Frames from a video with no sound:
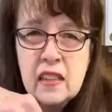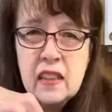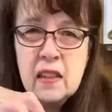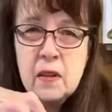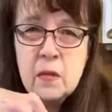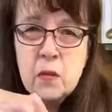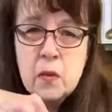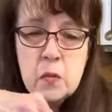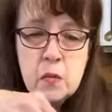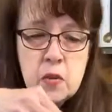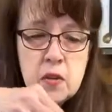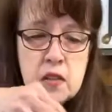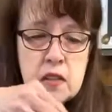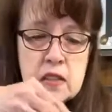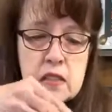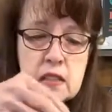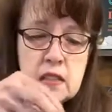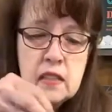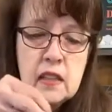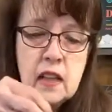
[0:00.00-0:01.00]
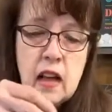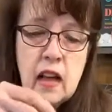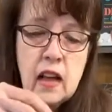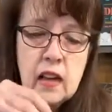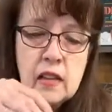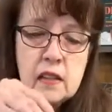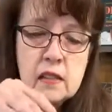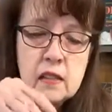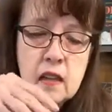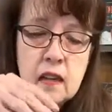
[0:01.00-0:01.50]
and then we'll put his little
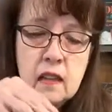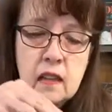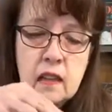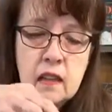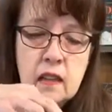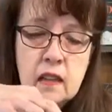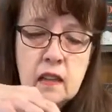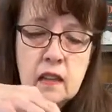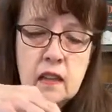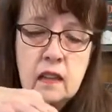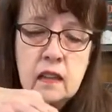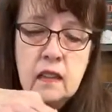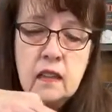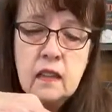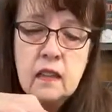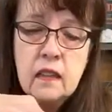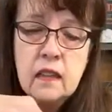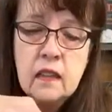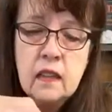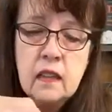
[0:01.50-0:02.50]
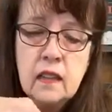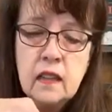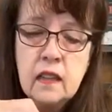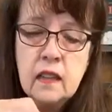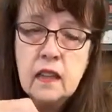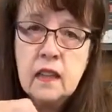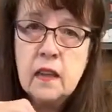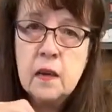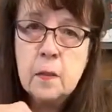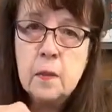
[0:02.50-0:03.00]
eyes on
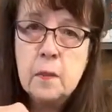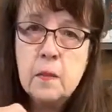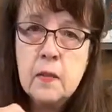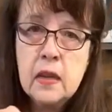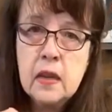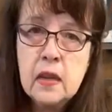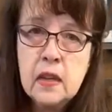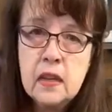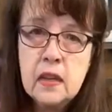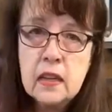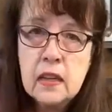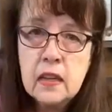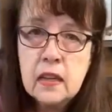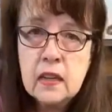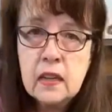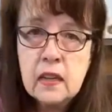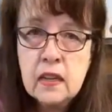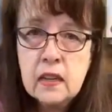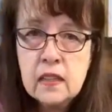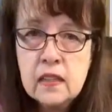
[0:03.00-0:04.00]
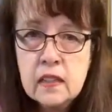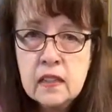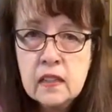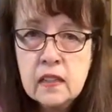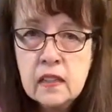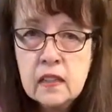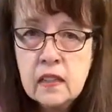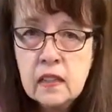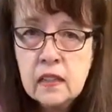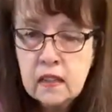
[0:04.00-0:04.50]
in a minute.
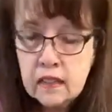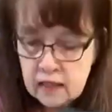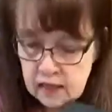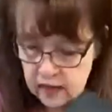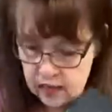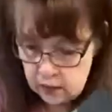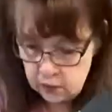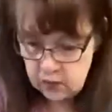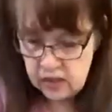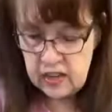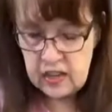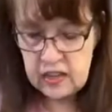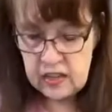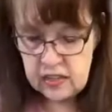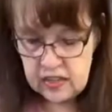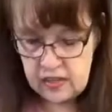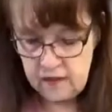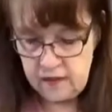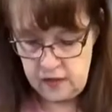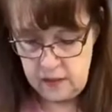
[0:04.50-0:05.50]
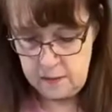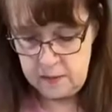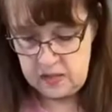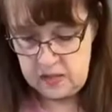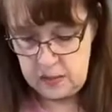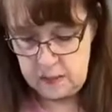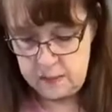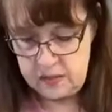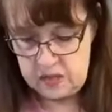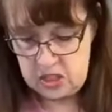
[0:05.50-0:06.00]
Okay, we're going to give him
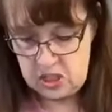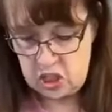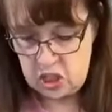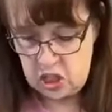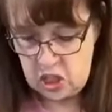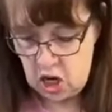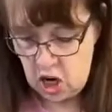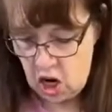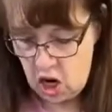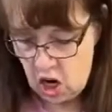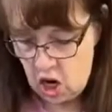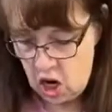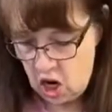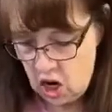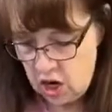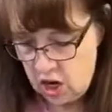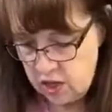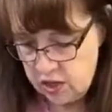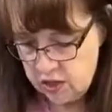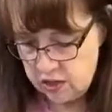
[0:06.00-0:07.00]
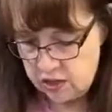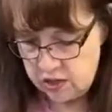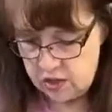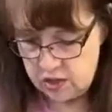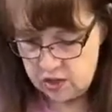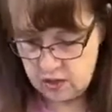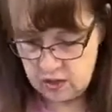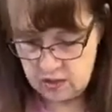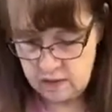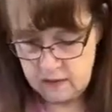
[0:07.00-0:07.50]
some
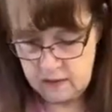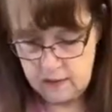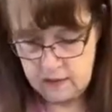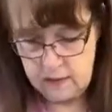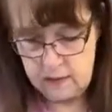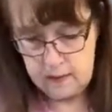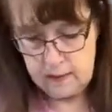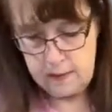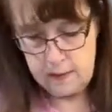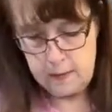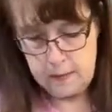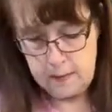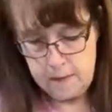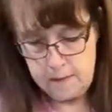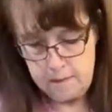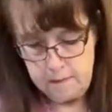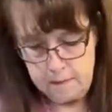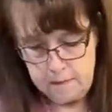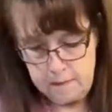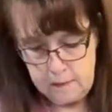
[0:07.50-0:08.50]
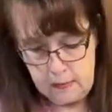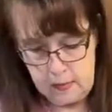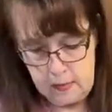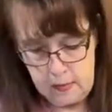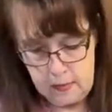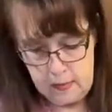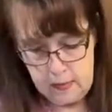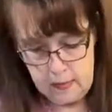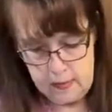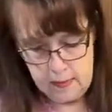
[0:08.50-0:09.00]
scars.
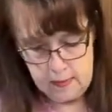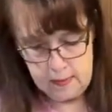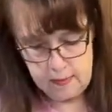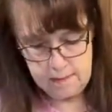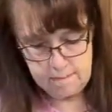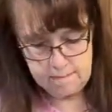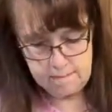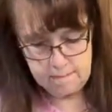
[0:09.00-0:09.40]
Okay,